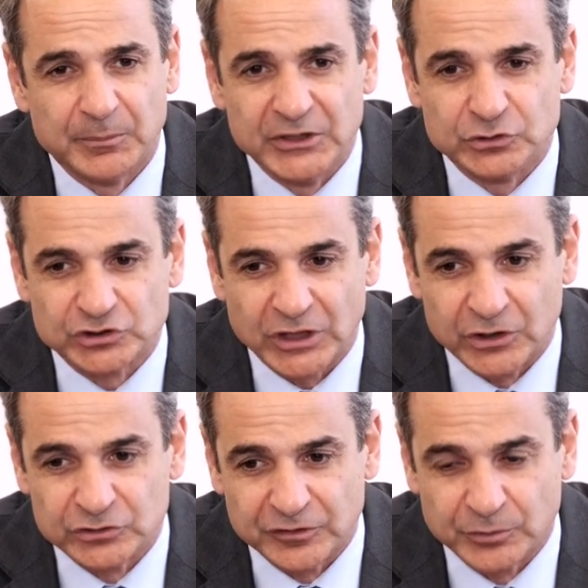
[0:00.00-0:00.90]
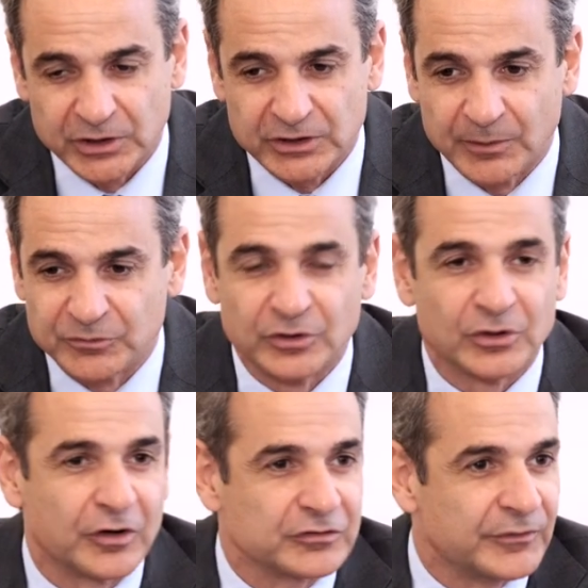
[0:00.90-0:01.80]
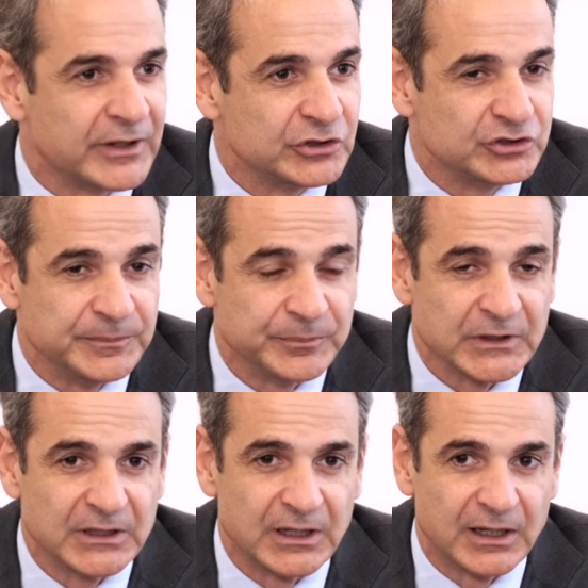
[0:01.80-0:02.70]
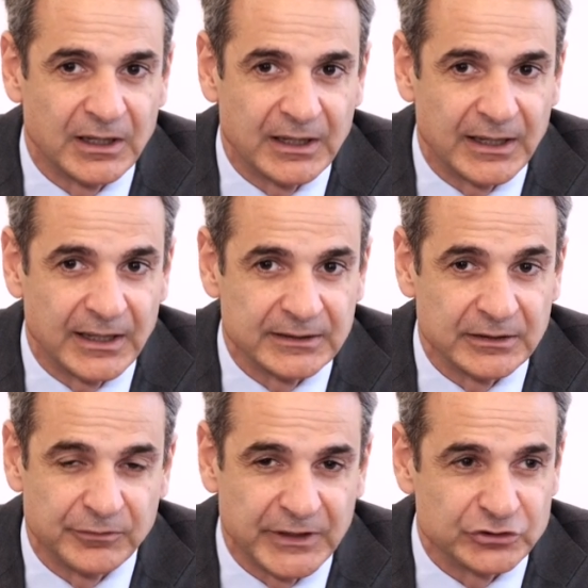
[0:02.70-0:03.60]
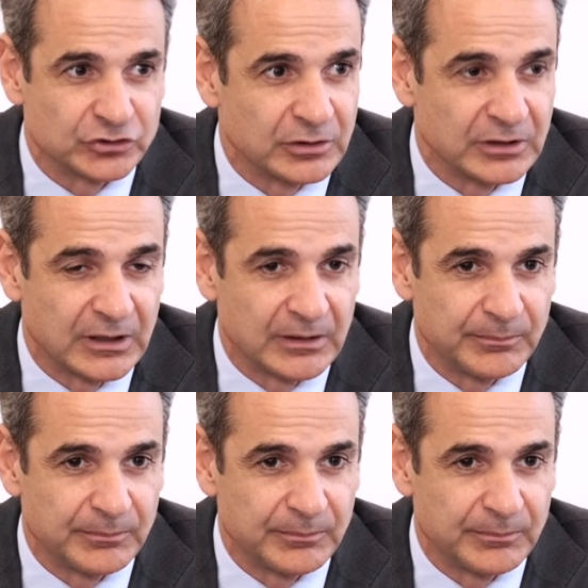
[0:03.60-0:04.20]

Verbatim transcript: major challenges when it comes to the cost of energy uh, and inflation.